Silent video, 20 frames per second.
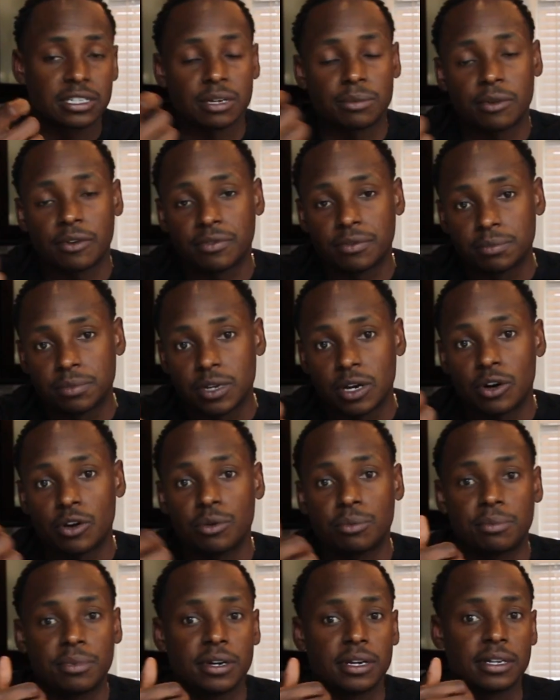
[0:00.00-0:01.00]
some of them
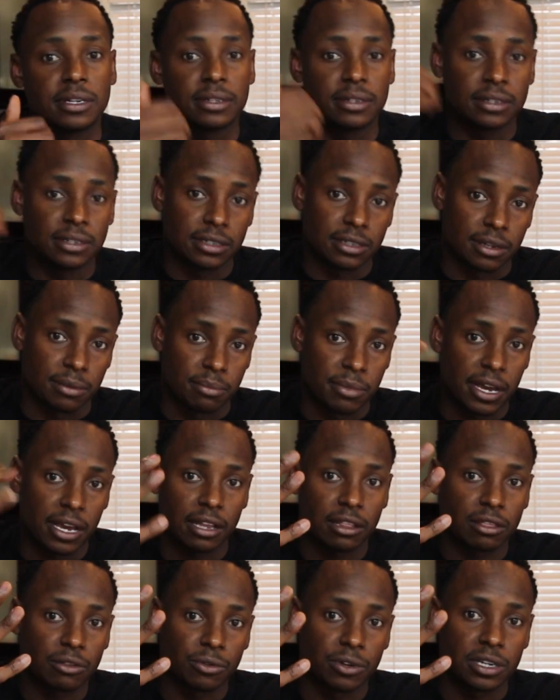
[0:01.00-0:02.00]
don't, but the
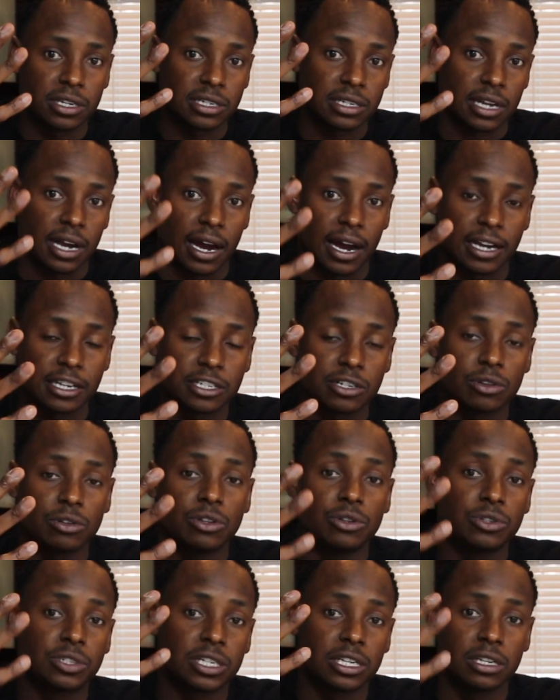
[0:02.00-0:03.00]
main three is
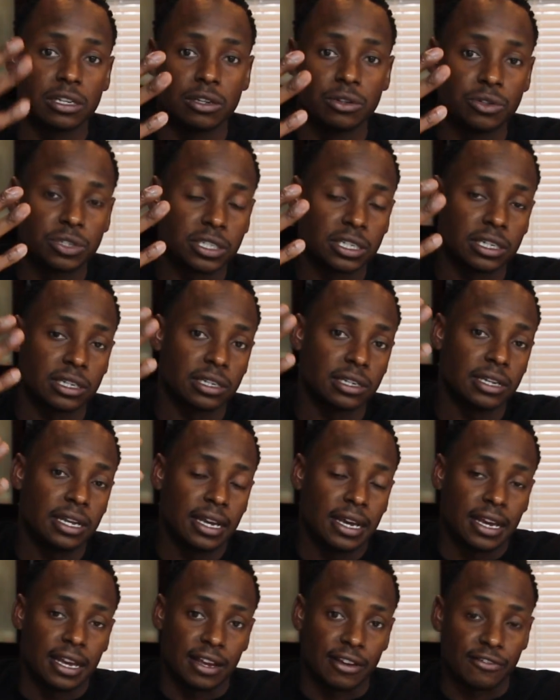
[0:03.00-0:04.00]
isoleucine, leucine,
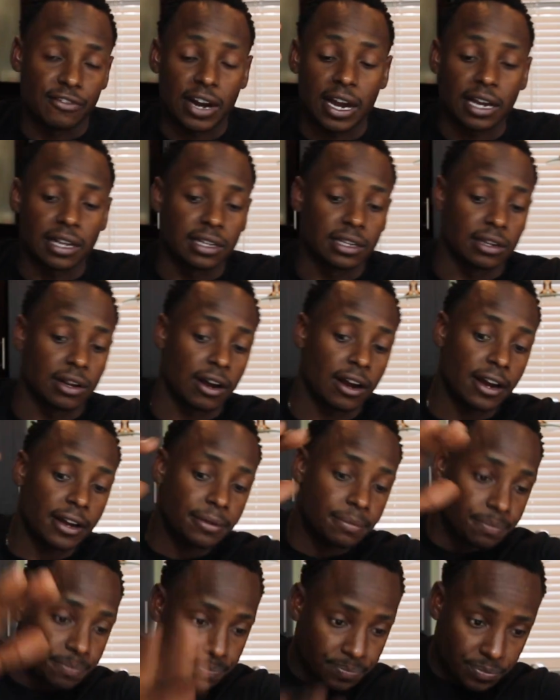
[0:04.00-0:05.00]
and violin, all
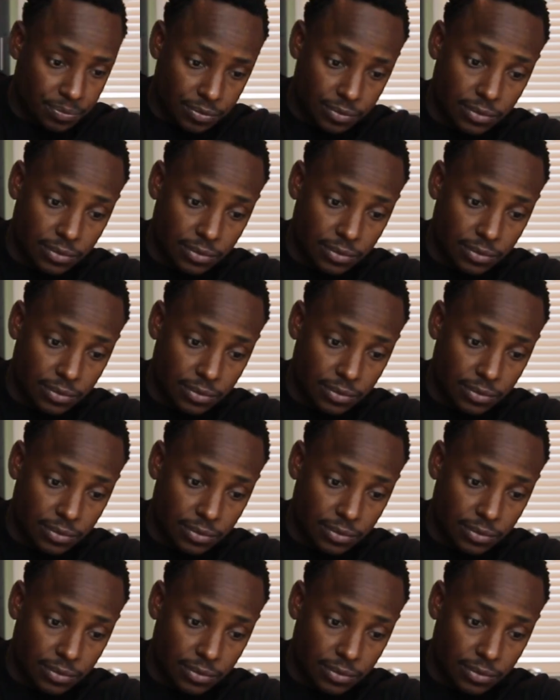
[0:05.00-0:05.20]
right?